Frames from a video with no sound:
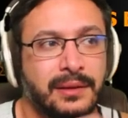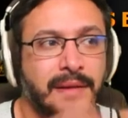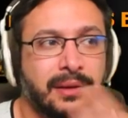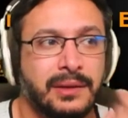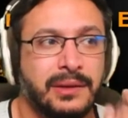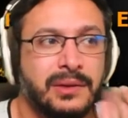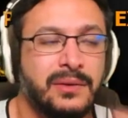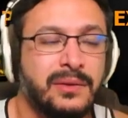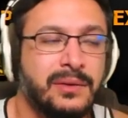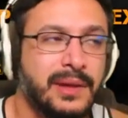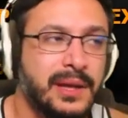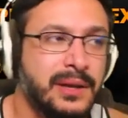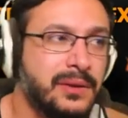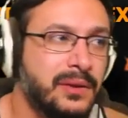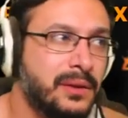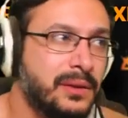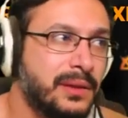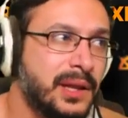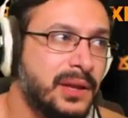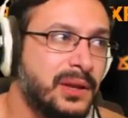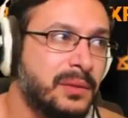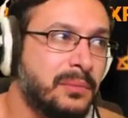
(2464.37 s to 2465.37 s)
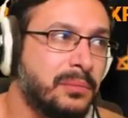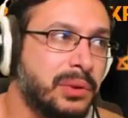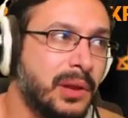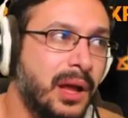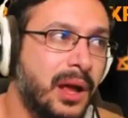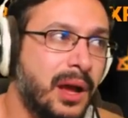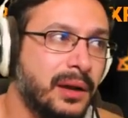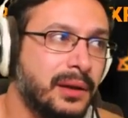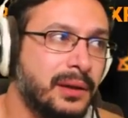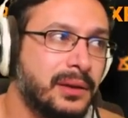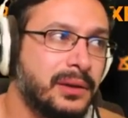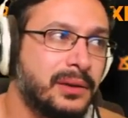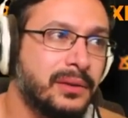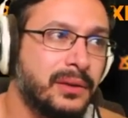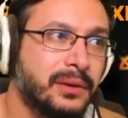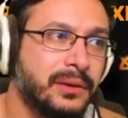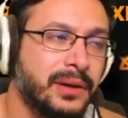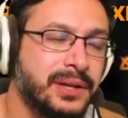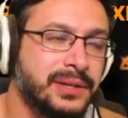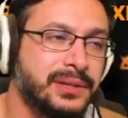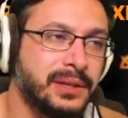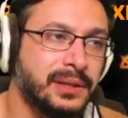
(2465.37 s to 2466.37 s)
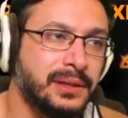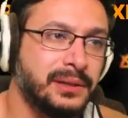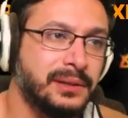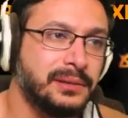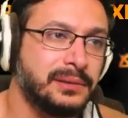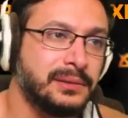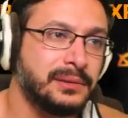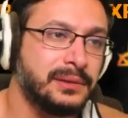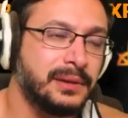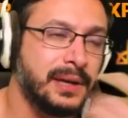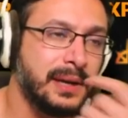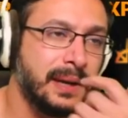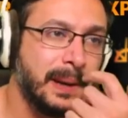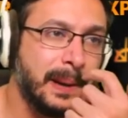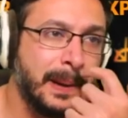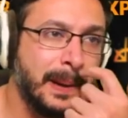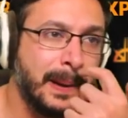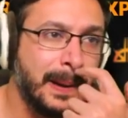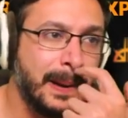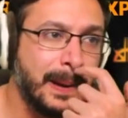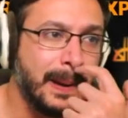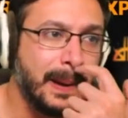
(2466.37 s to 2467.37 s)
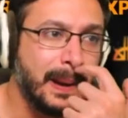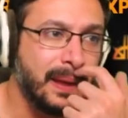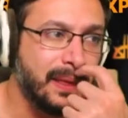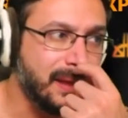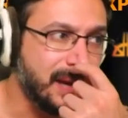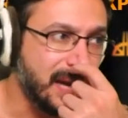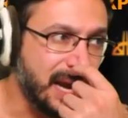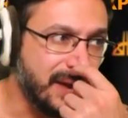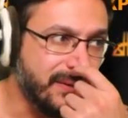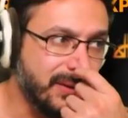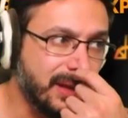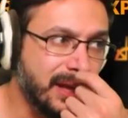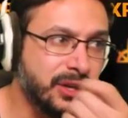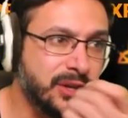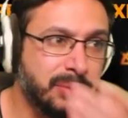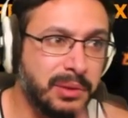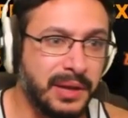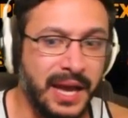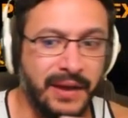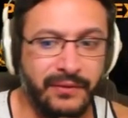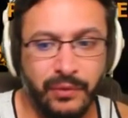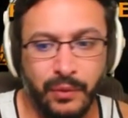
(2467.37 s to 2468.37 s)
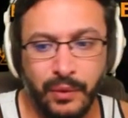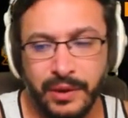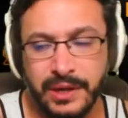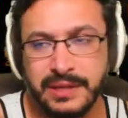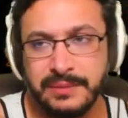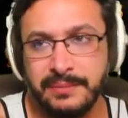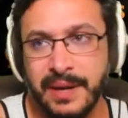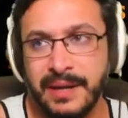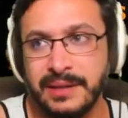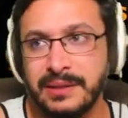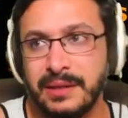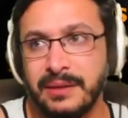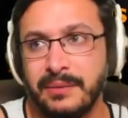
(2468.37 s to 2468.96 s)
Then you block, you kill a creature. Then every land you play afterwards makes a